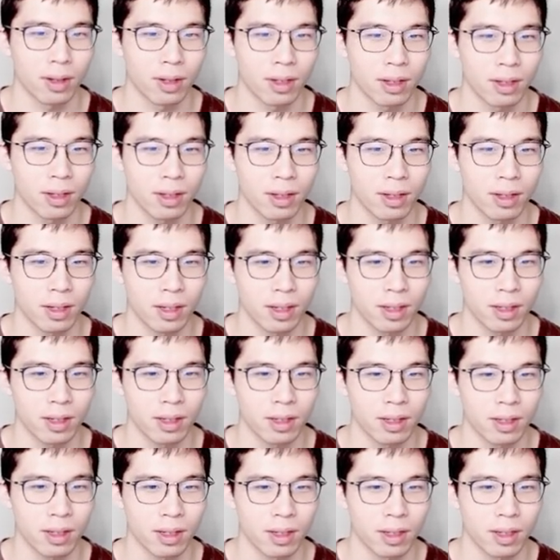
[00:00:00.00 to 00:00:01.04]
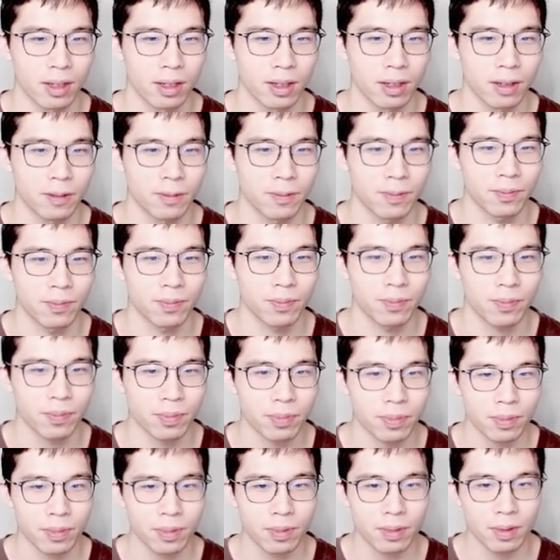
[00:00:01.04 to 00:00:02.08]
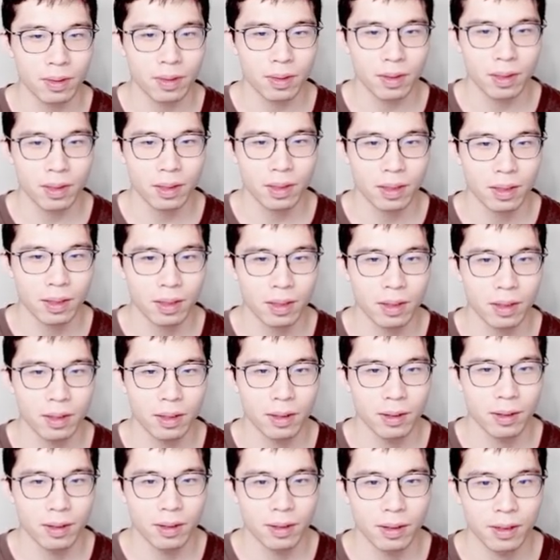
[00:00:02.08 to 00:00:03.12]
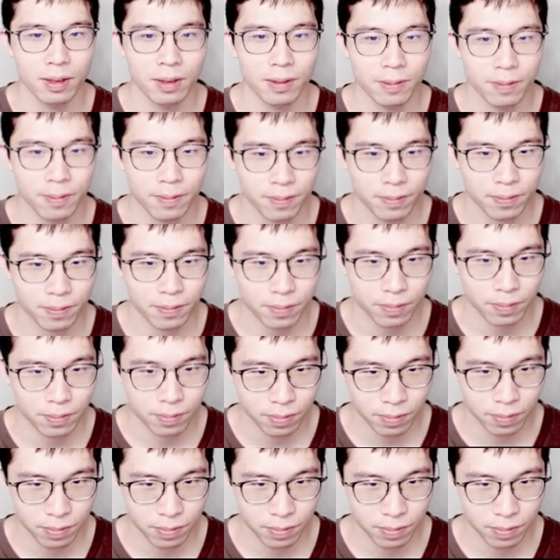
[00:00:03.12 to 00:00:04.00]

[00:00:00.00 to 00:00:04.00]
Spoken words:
(no one is talking)